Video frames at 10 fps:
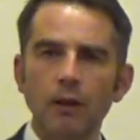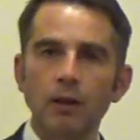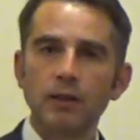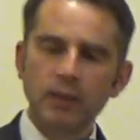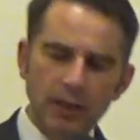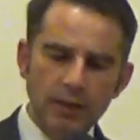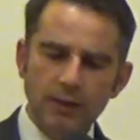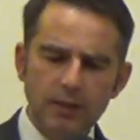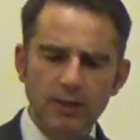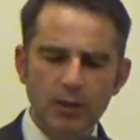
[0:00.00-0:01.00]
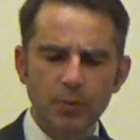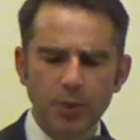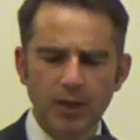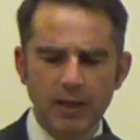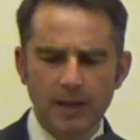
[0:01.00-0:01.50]
sings this
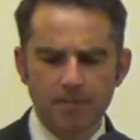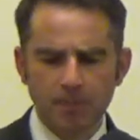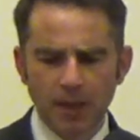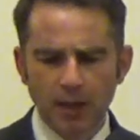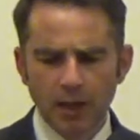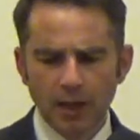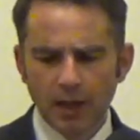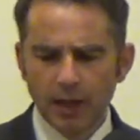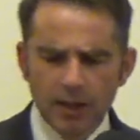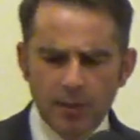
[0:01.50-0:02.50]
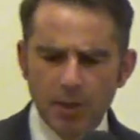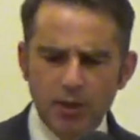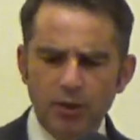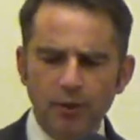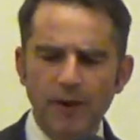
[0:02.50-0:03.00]
prayer in the
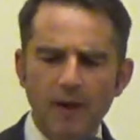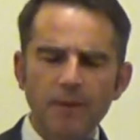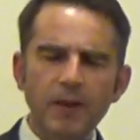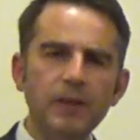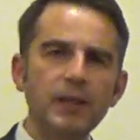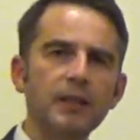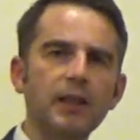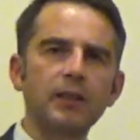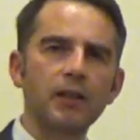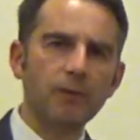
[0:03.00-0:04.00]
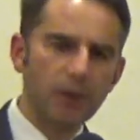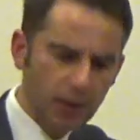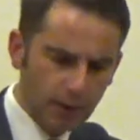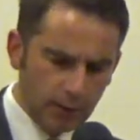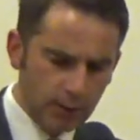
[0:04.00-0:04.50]
midst of everything that
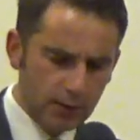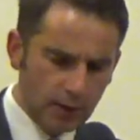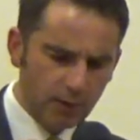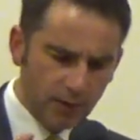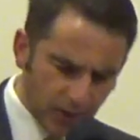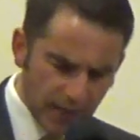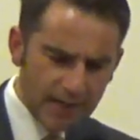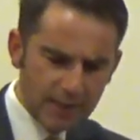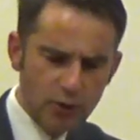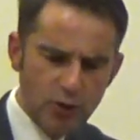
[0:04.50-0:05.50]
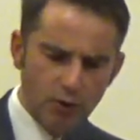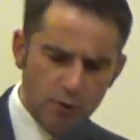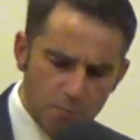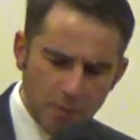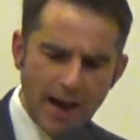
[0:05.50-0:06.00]
confronts and threatens our
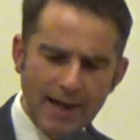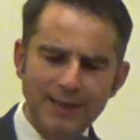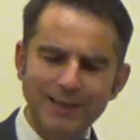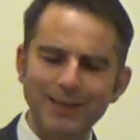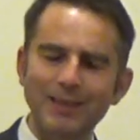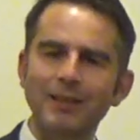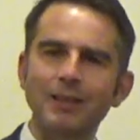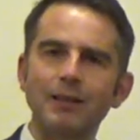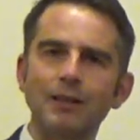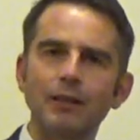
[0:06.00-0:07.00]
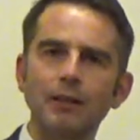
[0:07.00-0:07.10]
minds,